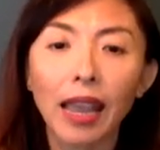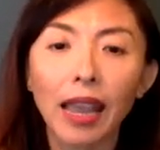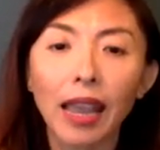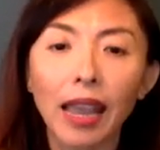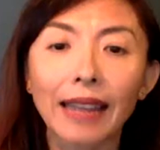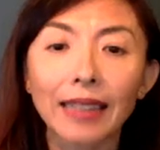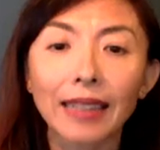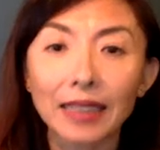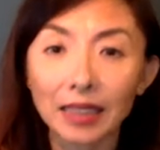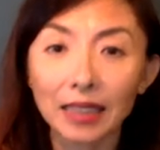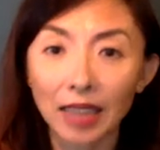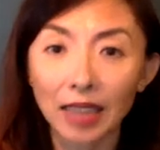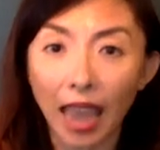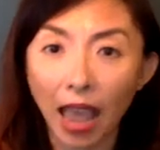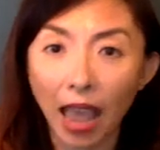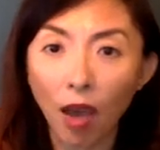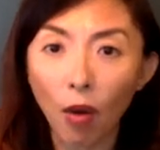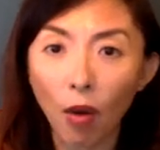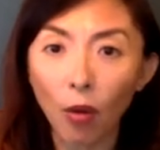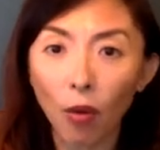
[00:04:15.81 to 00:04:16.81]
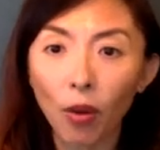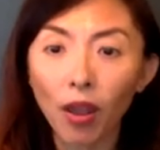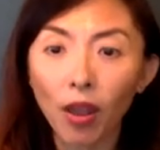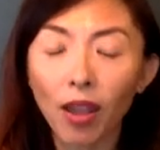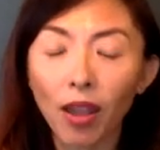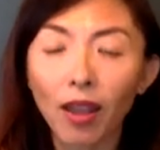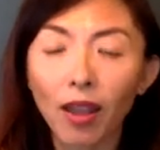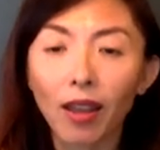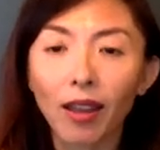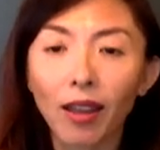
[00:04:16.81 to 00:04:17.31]
And this is how
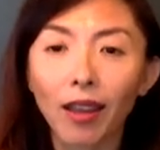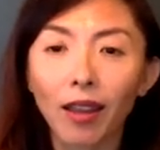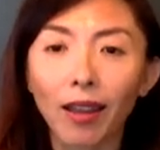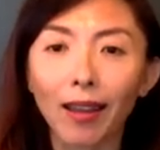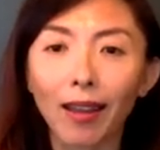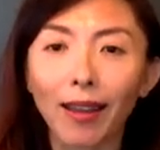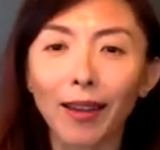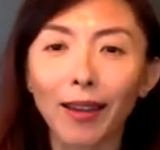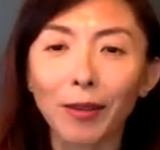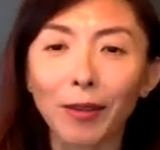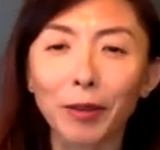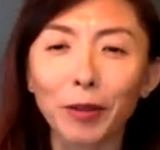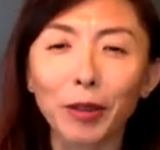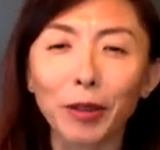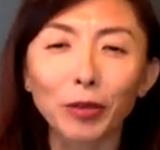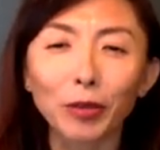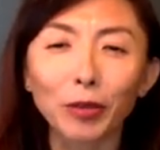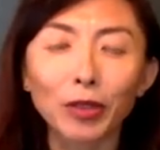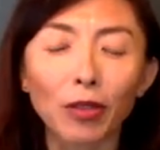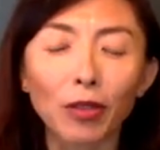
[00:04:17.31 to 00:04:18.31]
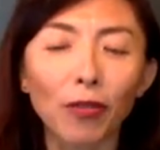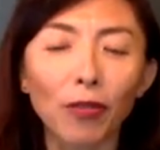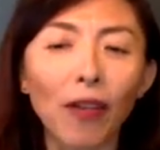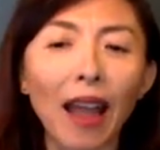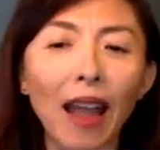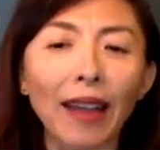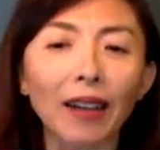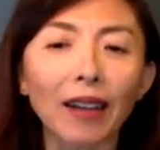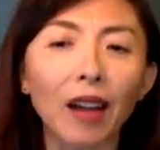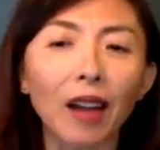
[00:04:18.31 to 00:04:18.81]
we use the
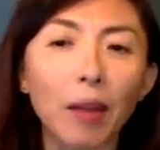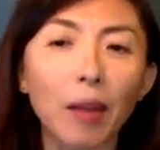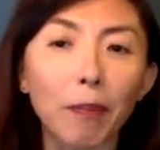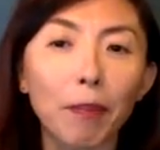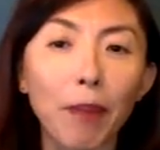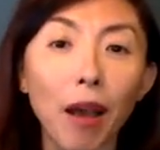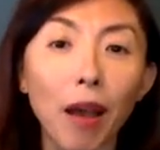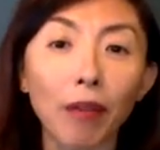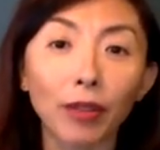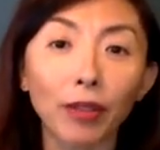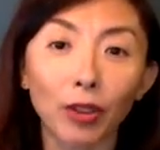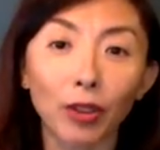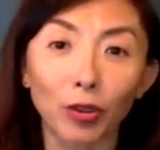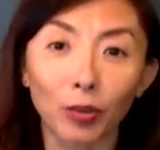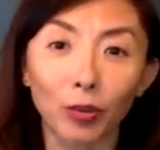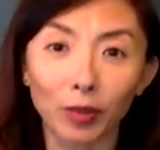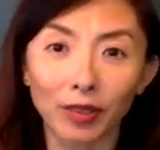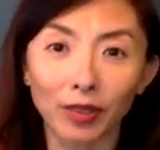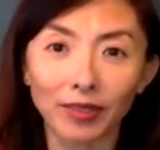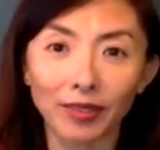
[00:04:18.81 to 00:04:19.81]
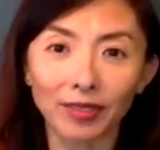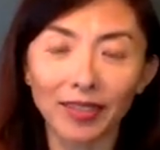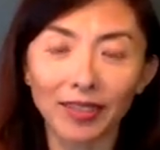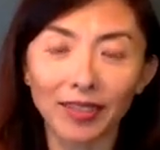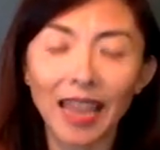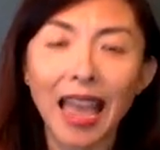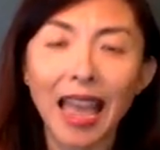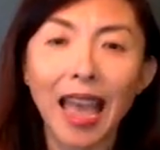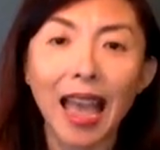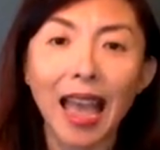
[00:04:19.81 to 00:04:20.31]
fire above human
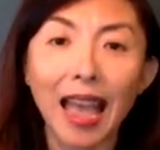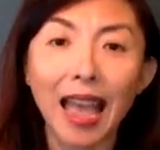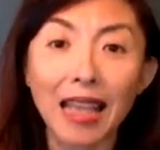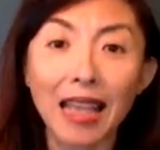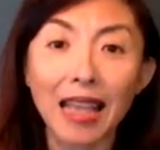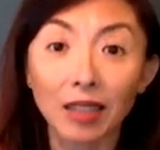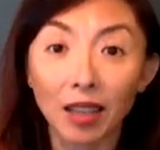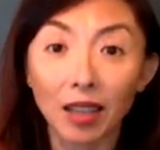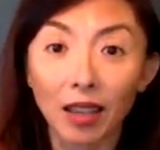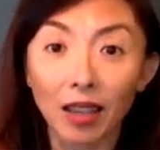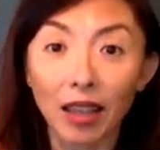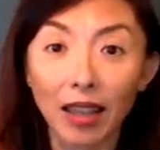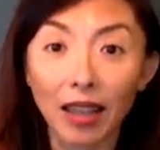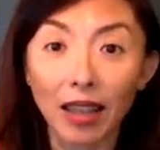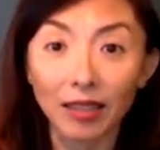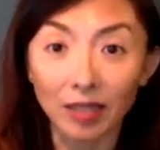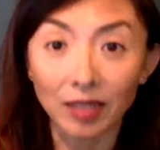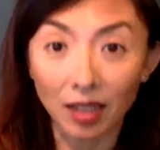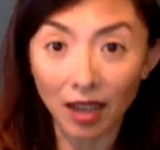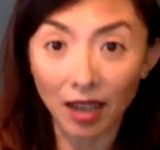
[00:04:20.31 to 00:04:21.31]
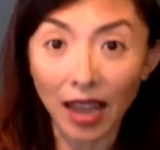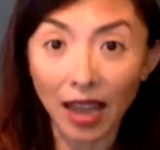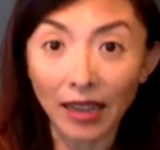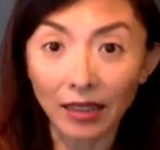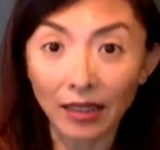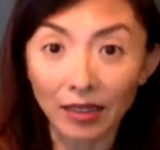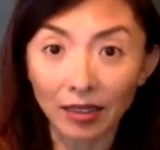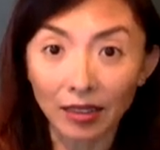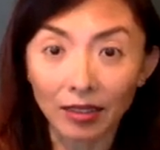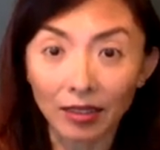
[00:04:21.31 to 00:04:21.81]
as
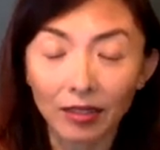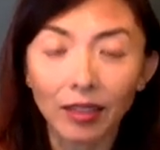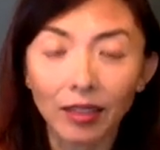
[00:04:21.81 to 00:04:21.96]
light.